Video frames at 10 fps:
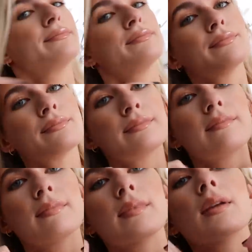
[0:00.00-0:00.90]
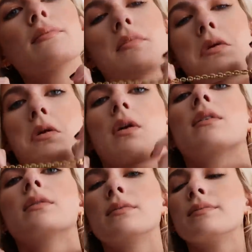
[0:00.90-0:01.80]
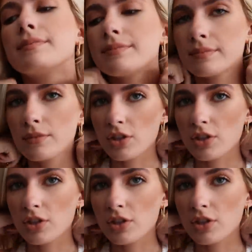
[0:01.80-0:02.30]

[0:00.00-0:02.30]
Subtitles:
Yeah, just any porridge oats will do.